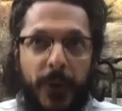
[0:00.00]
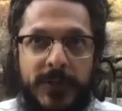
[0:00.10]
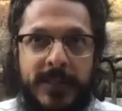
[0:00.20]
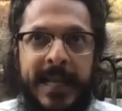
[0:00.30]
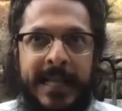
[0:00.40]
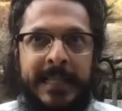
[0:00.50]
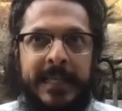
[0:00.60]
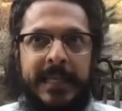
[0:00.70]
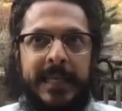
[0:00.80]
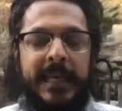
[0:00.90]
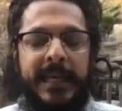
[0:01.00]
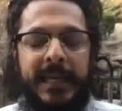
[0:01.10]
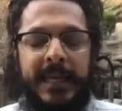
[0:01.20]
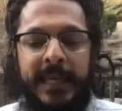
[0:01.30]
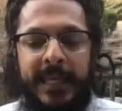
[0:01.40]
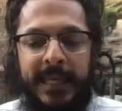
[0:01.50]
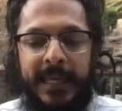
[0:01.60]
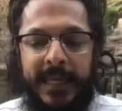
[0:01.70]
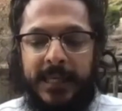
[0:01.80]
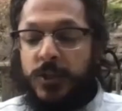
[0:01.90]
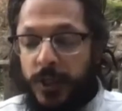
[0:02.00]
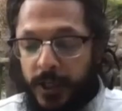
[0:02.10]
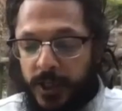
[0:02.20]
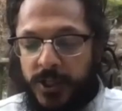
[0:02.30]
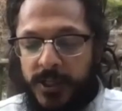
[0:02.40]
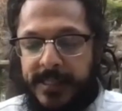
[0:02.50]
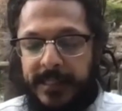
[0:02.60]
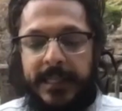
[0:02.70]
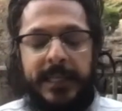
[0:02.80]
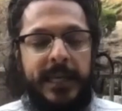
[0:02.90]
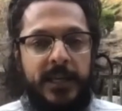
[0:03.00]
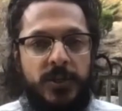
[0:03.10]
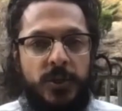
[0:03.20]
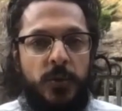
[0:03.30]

personality in Sri Krishna's lineage